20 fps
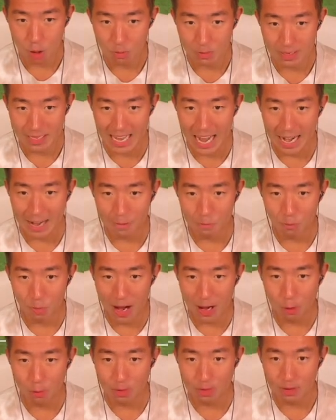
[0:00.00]
Got it. Oh,
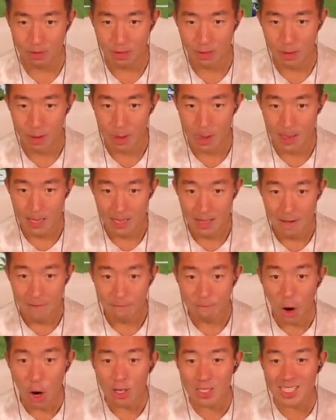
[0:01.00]
wide no. Open. Oh.
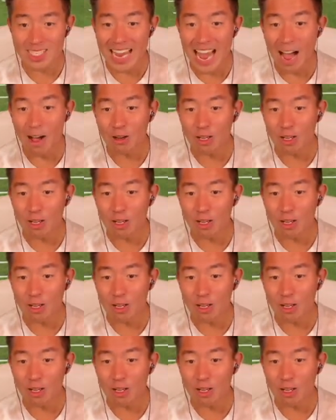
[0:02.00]
First Dude, down, my,